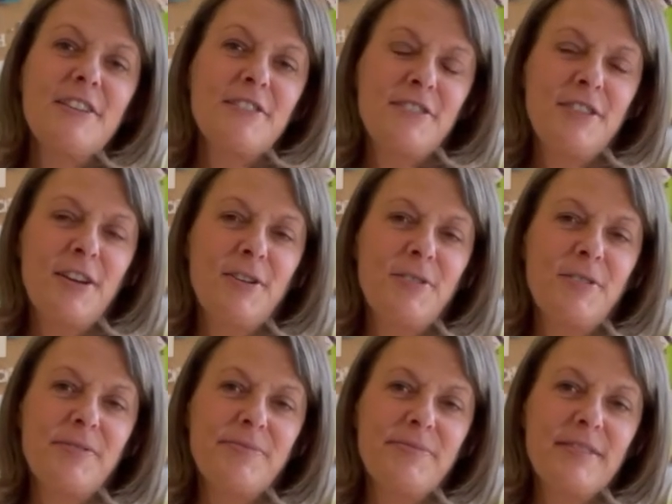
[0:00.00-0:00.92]

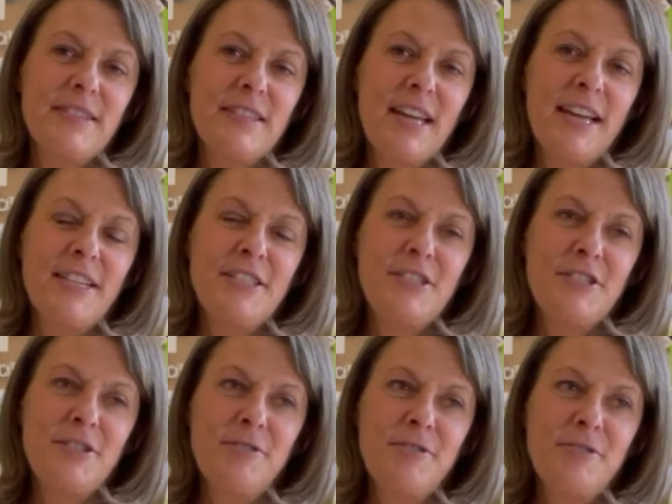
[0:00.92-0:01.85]
So I
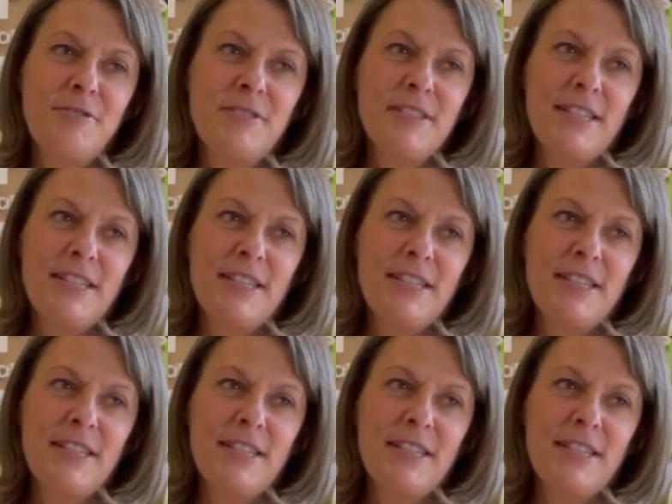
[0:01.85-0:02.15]
do